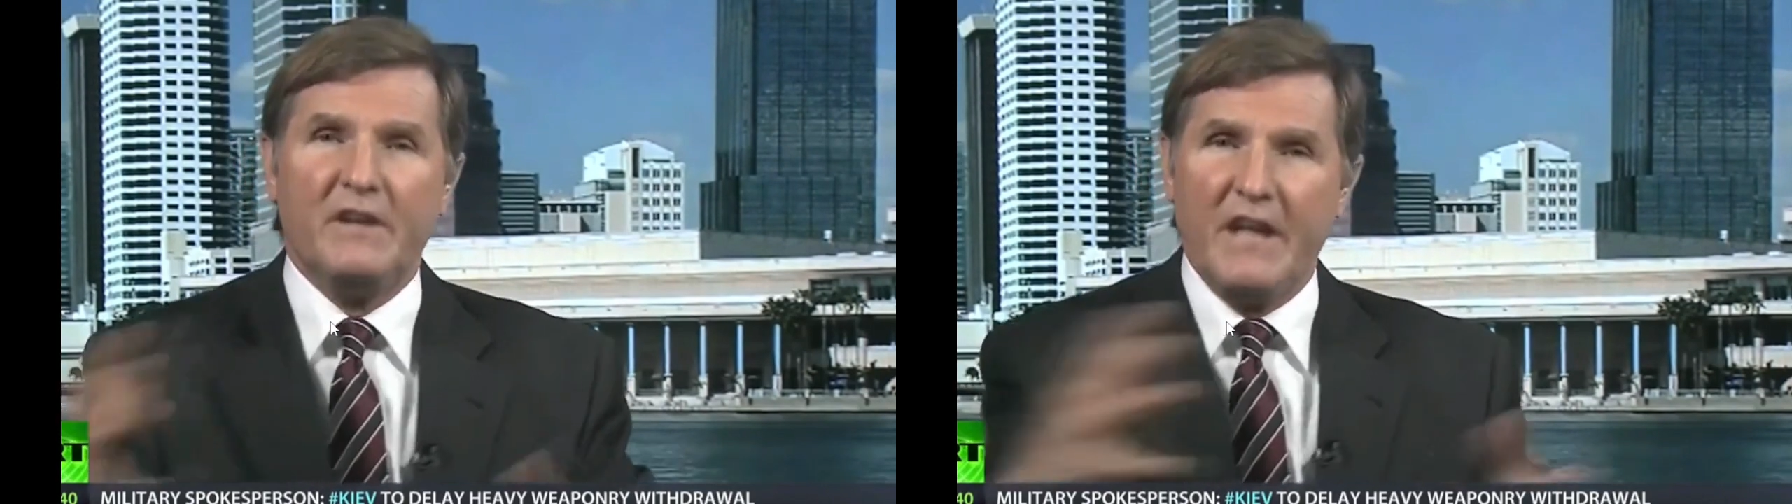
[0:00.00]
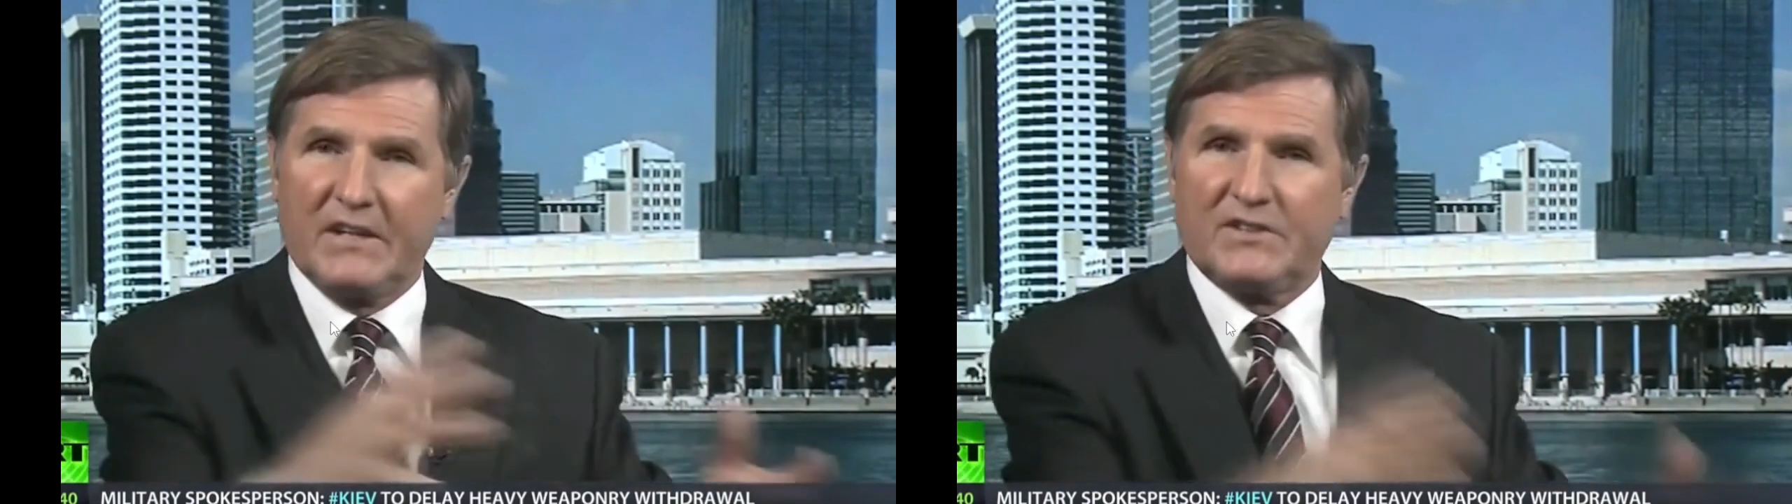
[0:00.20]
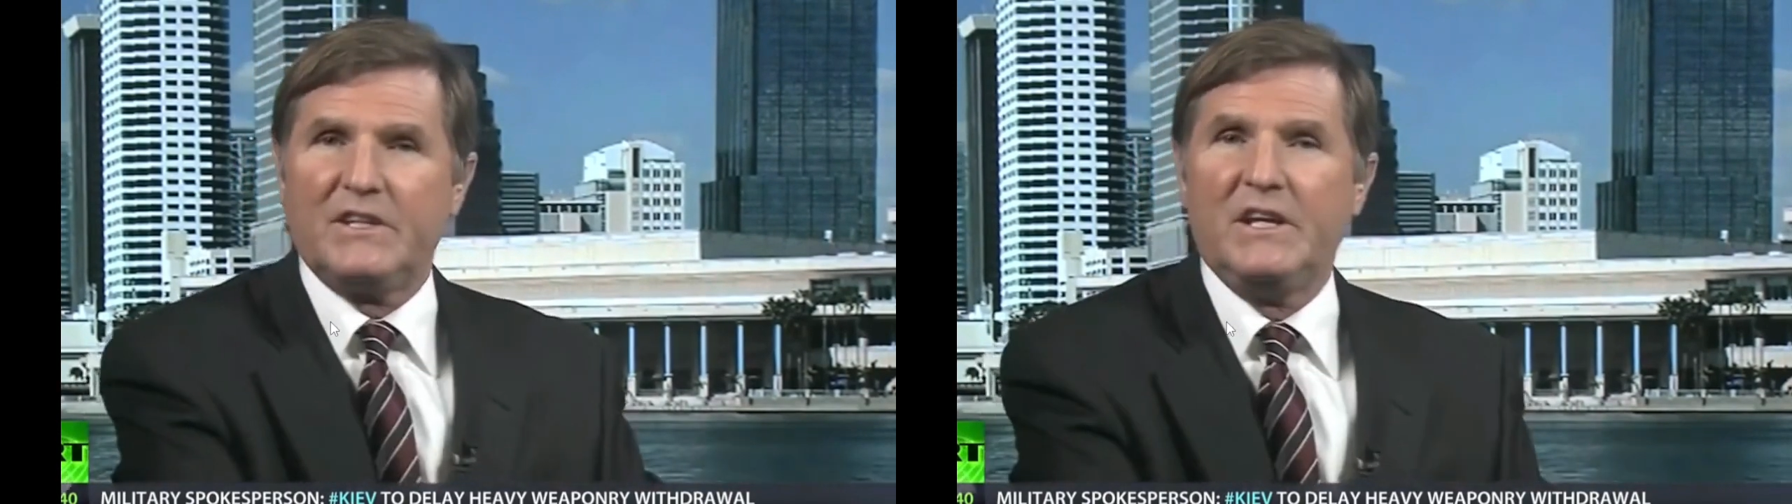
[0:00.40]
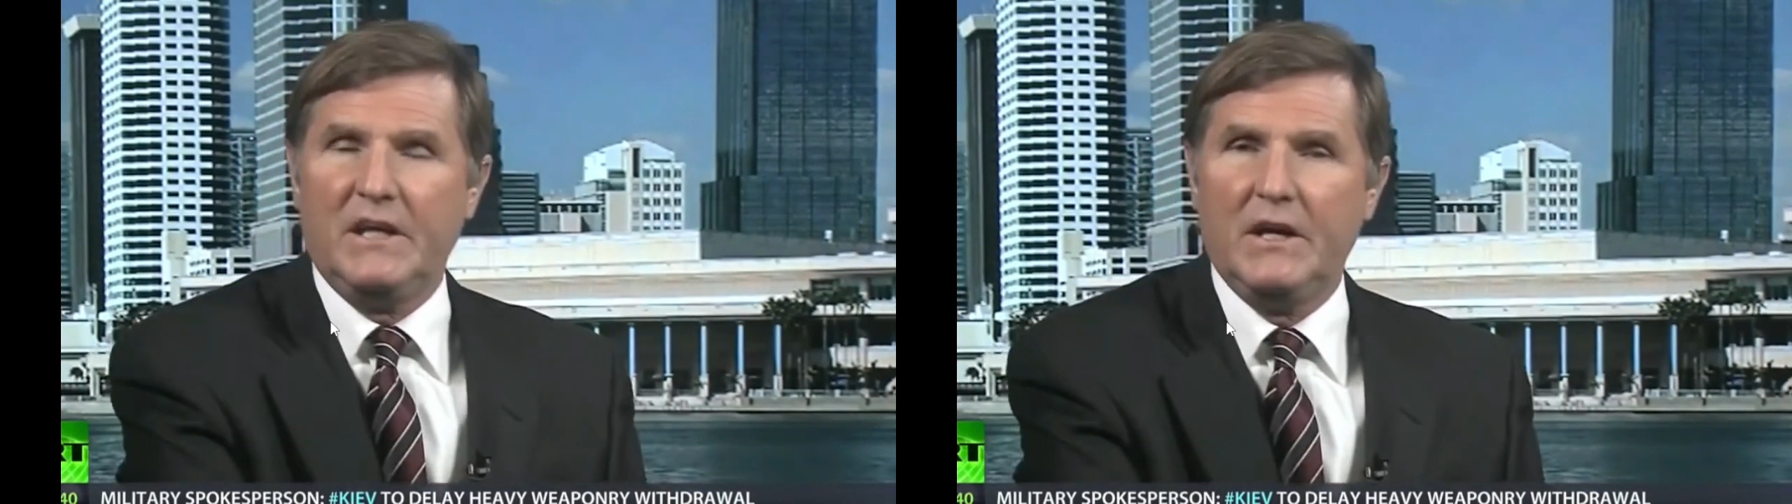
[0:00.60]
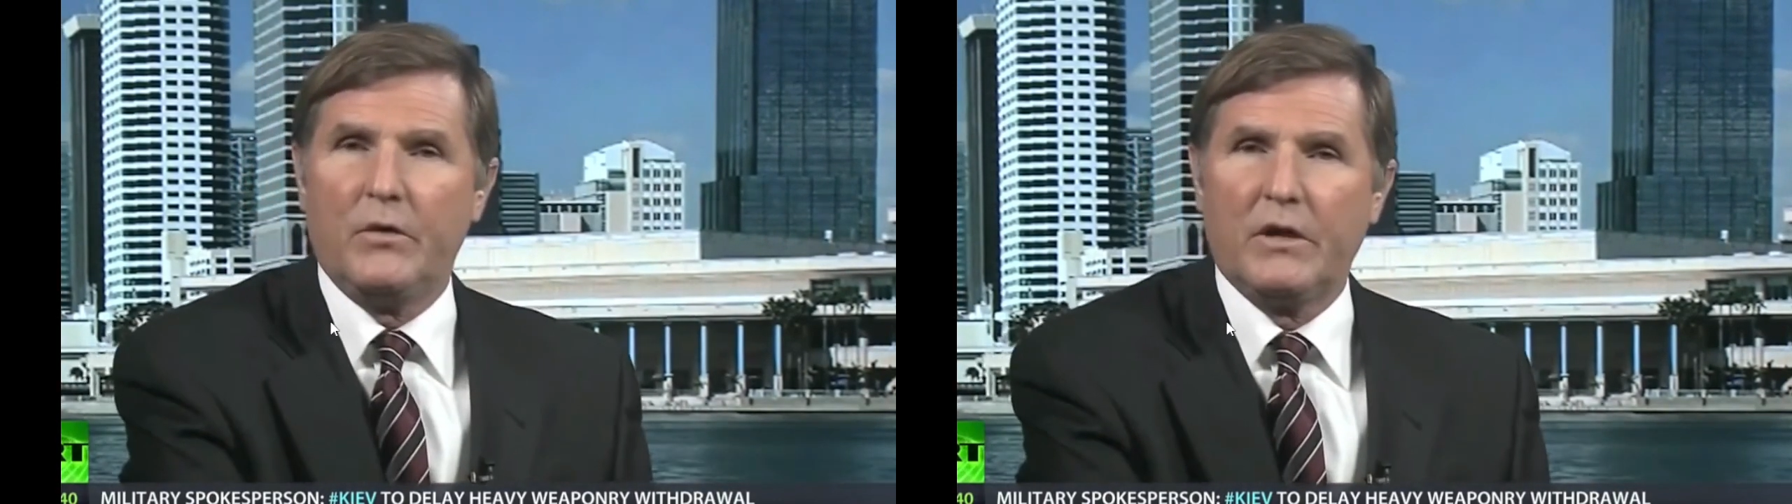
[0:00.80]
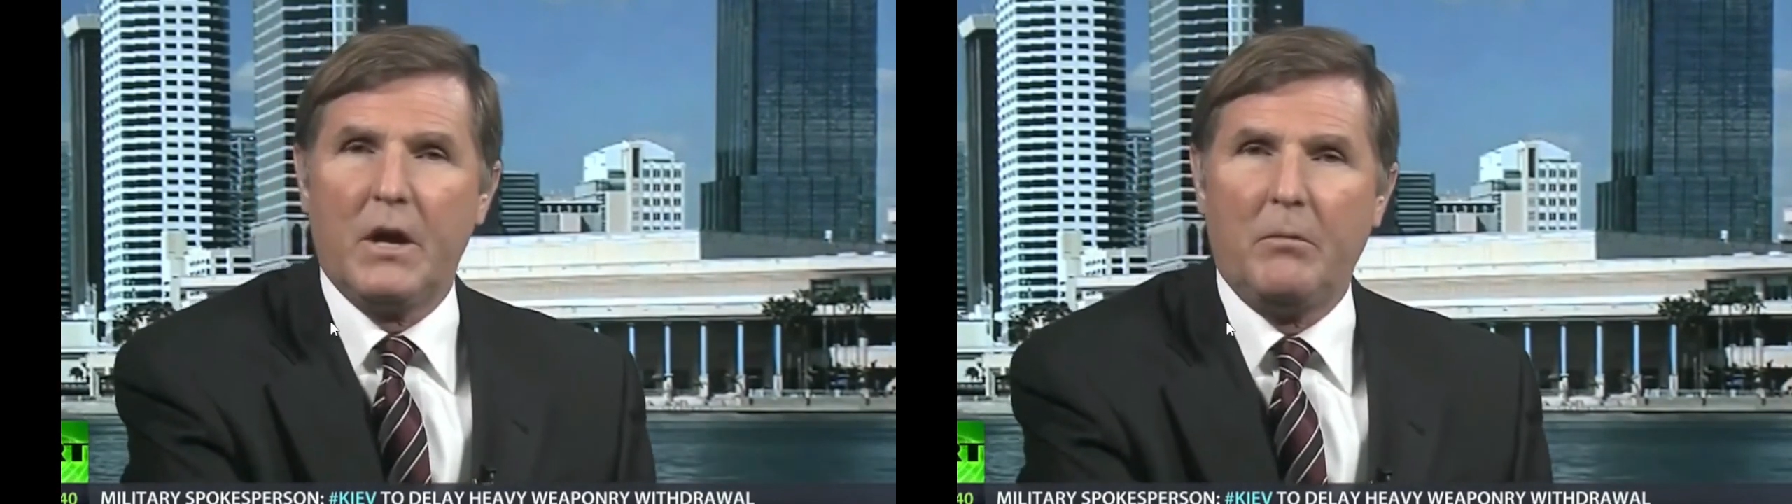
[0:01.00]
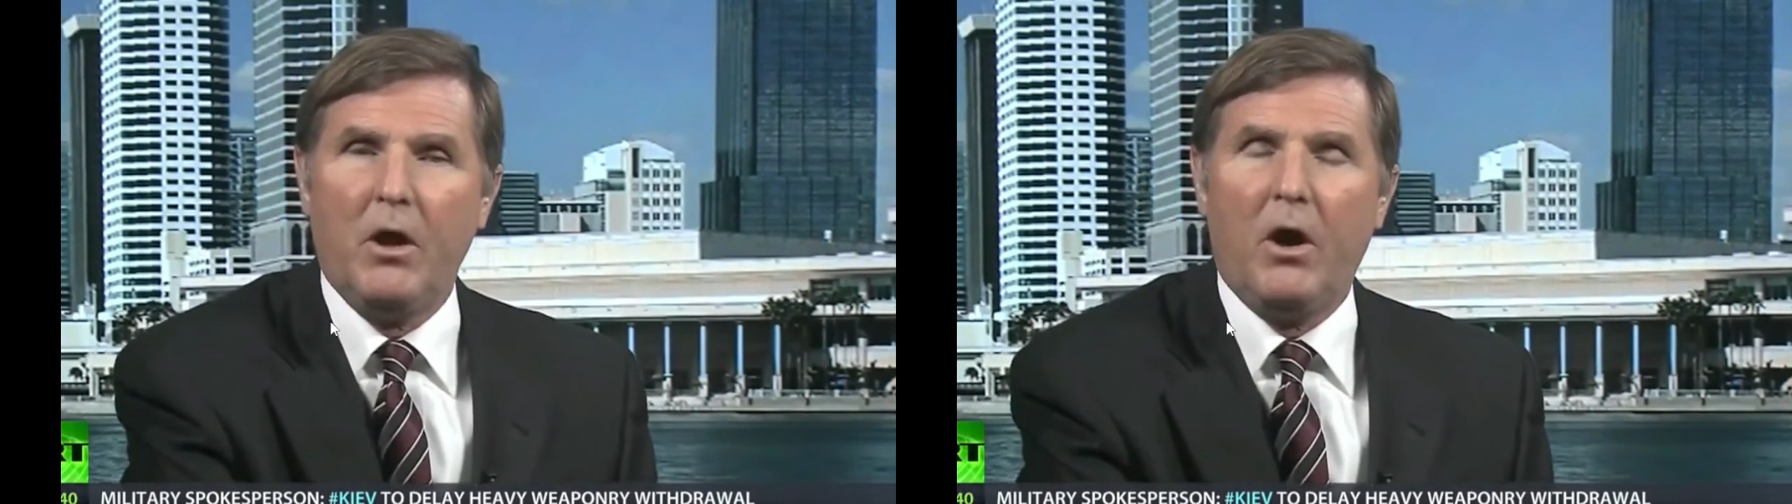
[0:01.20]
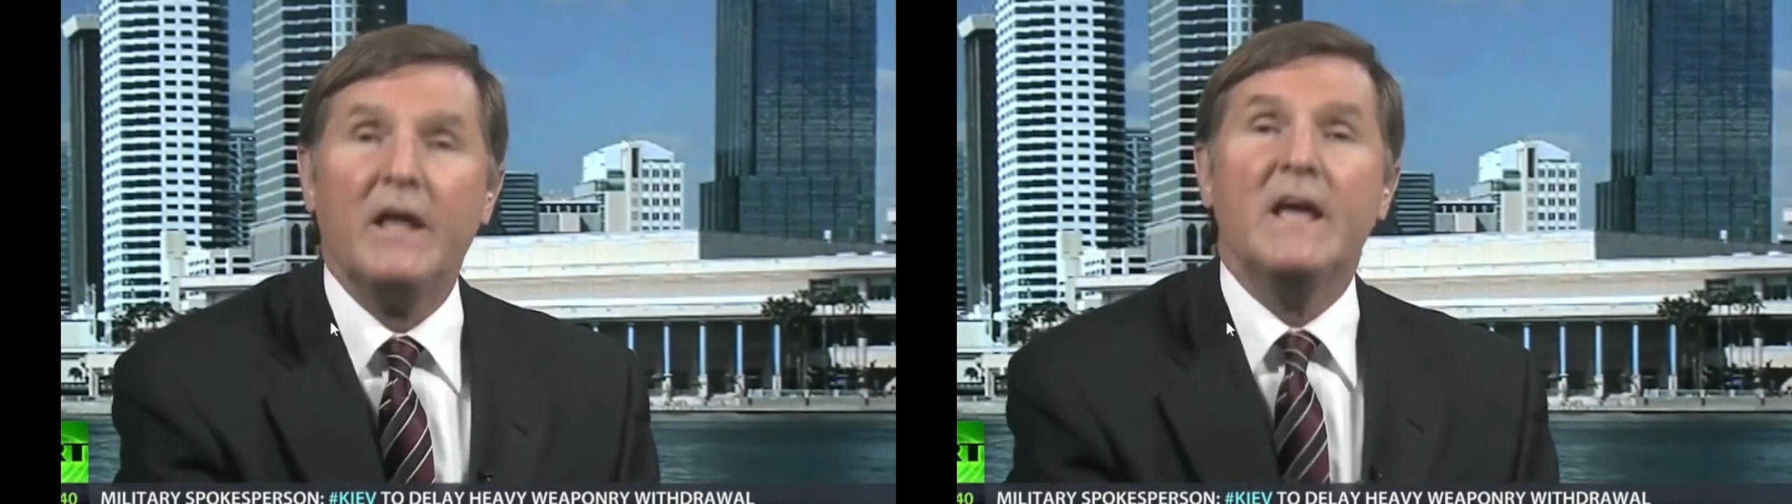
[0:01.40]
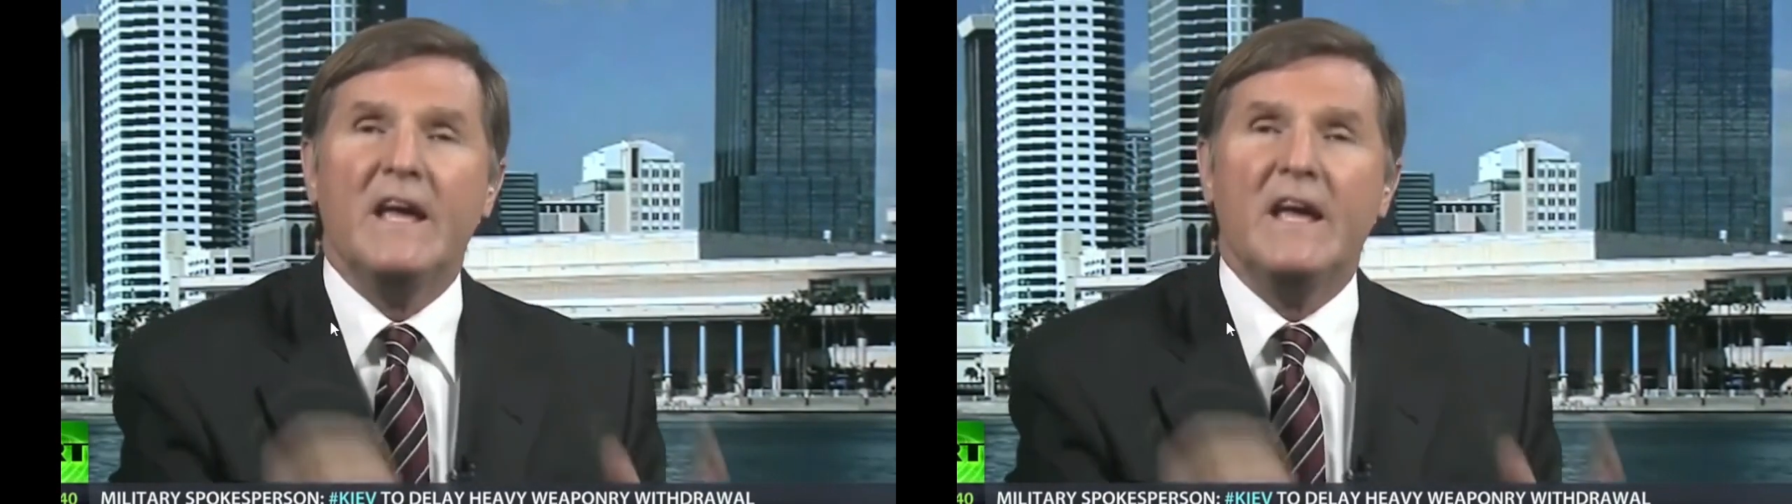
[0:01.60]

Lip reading: next CEO to come along.